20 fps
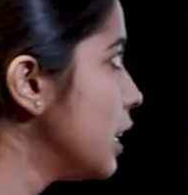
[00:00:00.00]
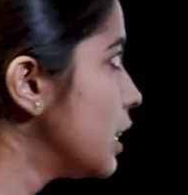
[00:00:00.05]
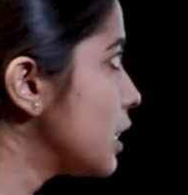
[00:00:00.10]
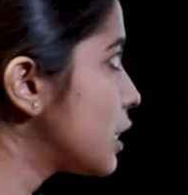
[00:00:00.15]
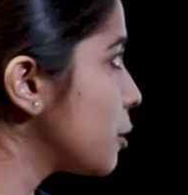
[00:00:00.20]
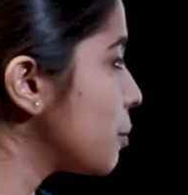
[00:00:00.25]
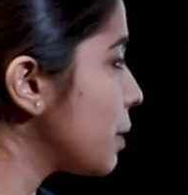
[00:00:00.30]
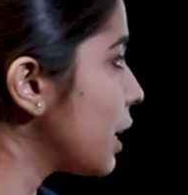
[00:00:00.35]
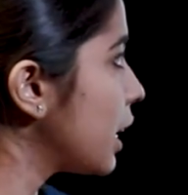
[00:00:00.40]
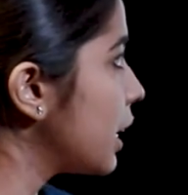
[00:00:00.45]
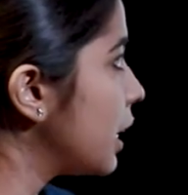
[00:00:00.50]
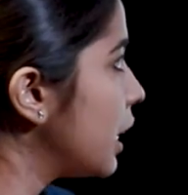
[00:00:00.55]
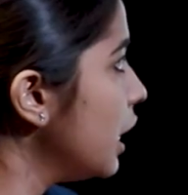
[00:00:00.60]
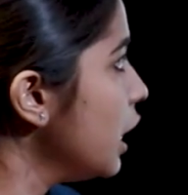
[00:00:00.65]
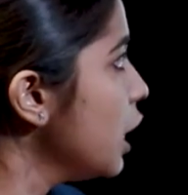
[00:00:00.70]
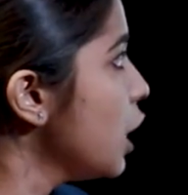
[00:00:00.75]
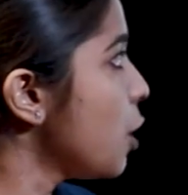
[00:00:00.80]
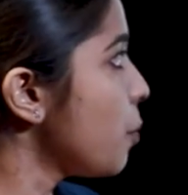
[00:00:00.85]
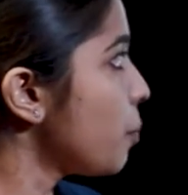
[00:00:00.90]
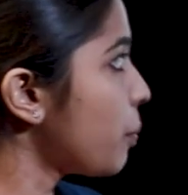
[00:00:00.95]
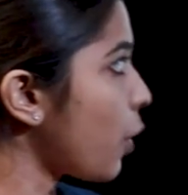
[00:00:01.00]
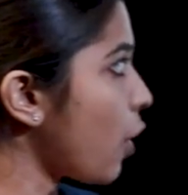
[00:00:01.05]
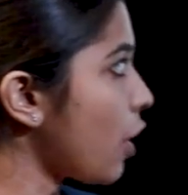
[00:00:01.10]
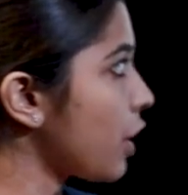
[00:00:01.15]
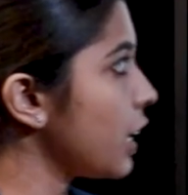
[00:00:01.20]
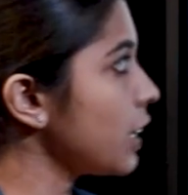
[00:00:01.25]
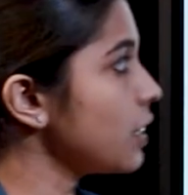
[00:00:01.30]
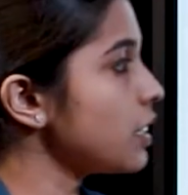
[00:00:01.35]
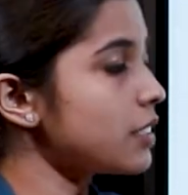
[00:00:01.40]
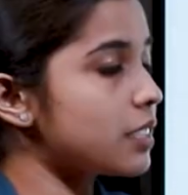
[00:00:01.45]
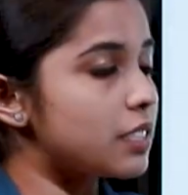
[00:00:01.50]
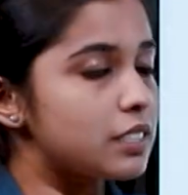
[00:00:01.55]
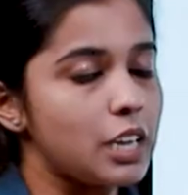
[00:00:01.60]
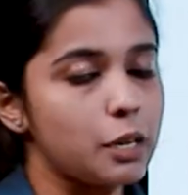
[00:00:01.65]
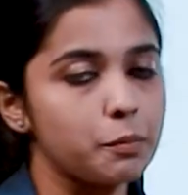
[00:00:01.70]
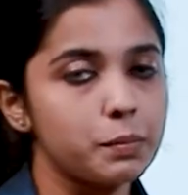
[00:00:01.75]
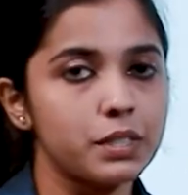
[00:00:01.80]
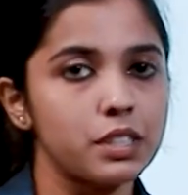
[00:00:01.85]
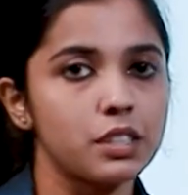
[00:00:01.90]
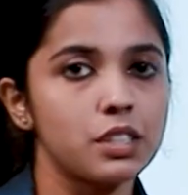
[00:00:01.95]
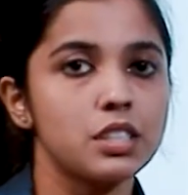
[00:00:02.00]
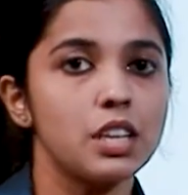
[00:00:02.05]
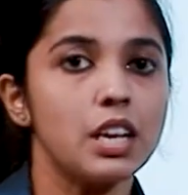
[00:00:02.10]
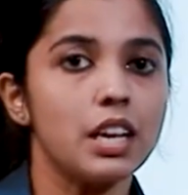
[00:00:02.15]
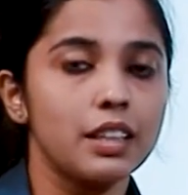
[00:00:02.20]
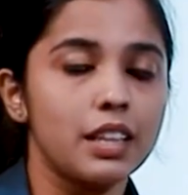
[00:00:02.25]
Similarly, product is a substance